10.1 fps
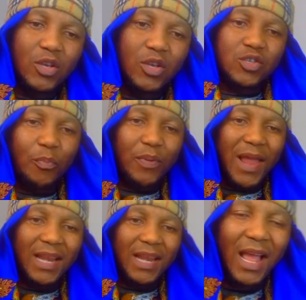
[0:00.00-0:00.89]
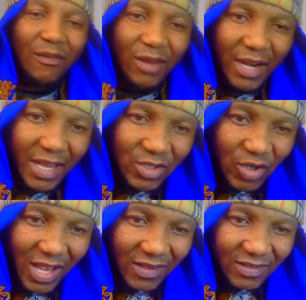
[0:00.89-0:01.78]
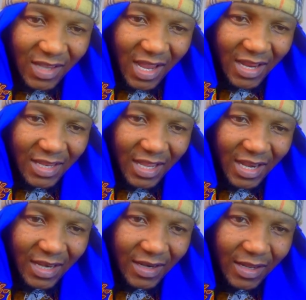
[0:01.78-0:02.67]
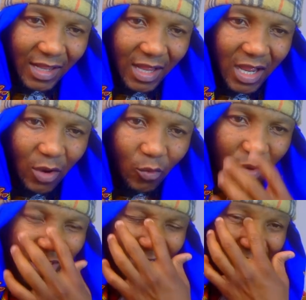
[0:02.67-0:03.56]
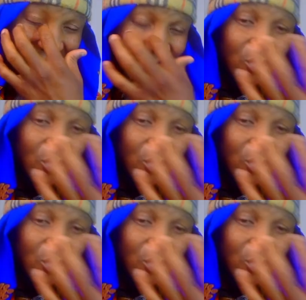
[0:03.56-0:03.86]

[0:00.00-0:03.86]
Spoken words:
So plug in a calculator and get your answer, and then we see this is